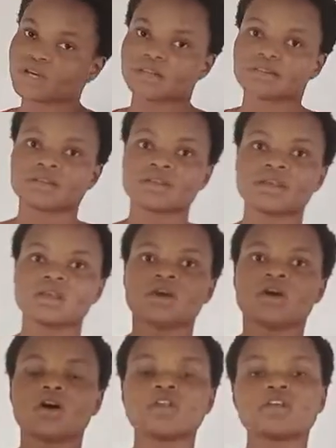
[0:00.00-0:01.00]
van.
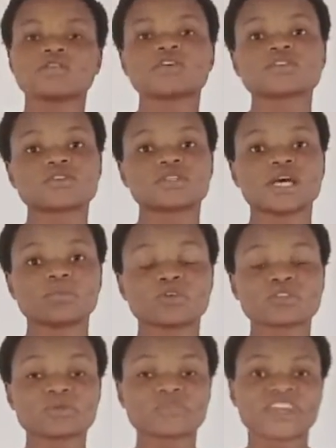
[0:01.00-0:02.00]
All of us know that
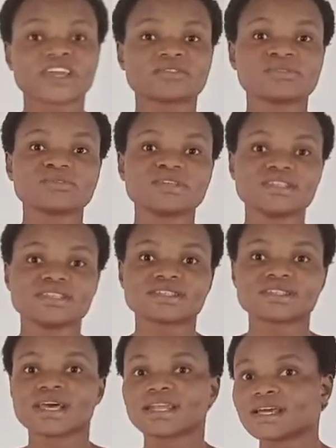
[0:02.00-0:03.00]
motor vehicle
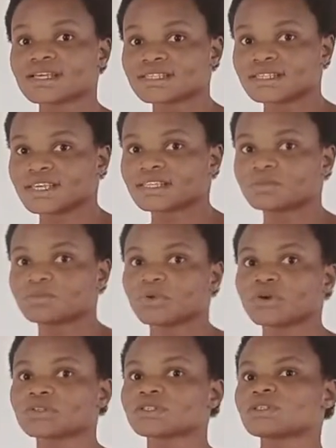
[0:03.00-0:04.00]
is an asset,
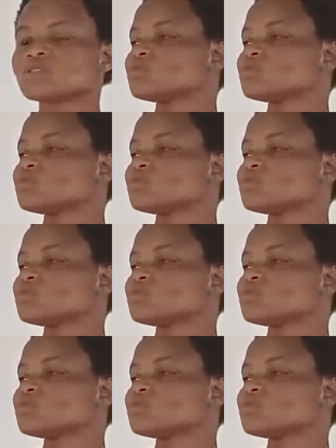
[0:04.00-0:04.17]
but